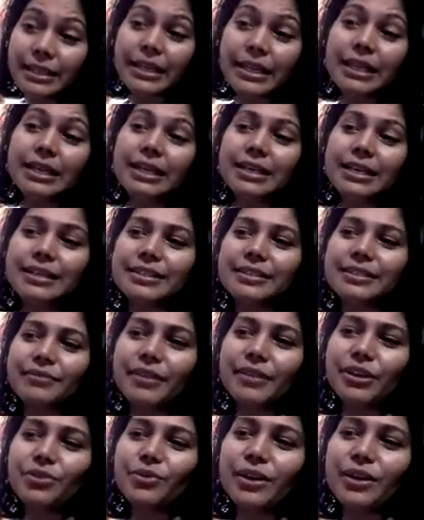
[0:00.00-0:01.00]
thing is,
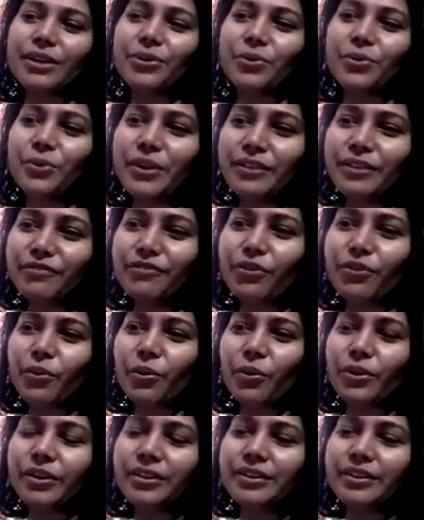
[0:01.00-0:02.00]
when you are going
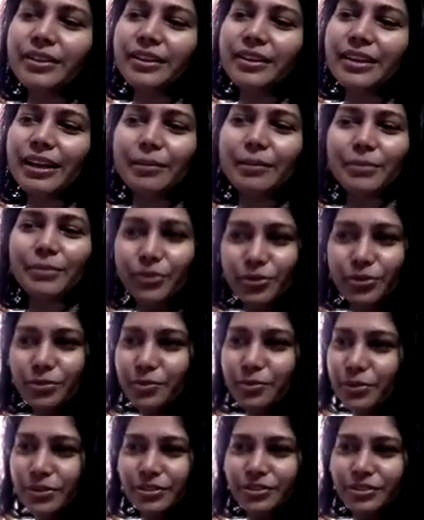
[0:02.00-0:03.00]
for the cabin
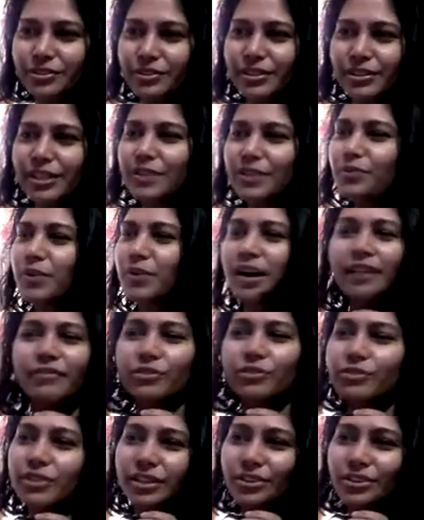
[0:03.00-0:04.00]
position, then you have to
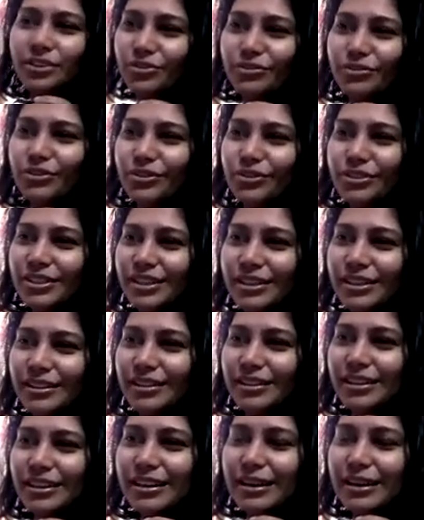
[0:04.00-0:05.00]
take care of your skin
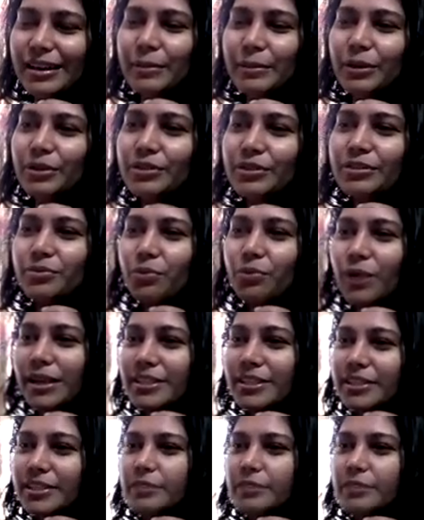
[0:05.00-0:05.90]
because okay. one